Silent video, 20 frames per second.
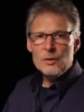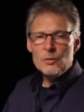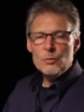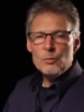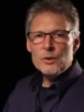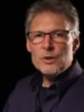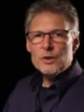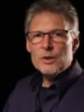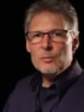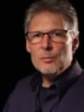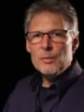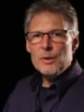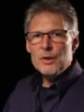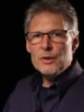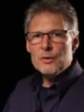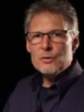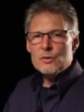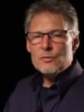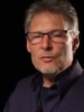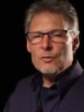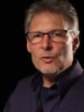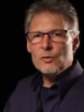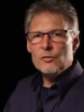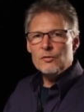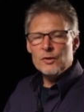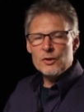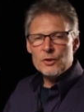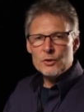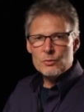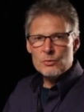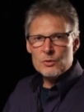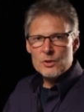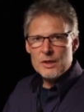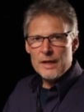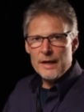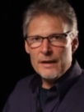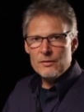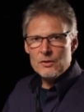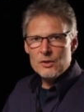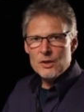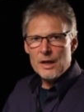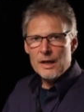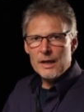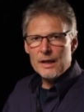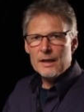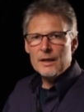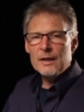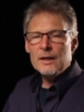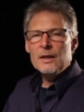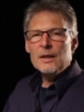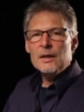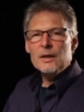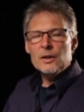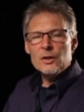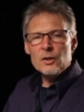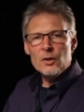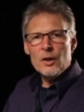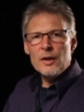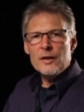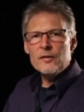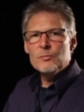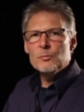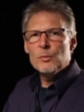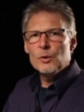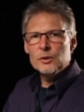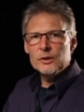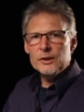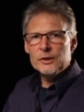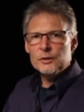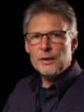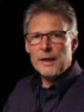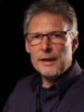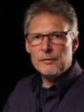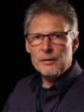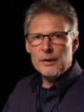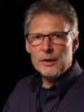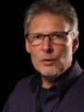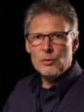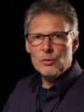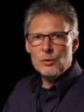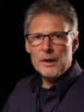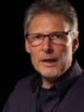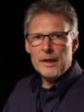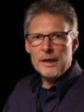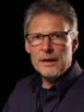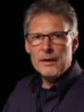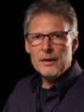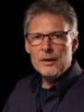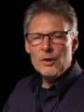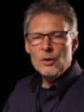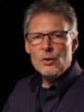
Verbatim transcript: which can be used for virtual sound check, live multi-track recording,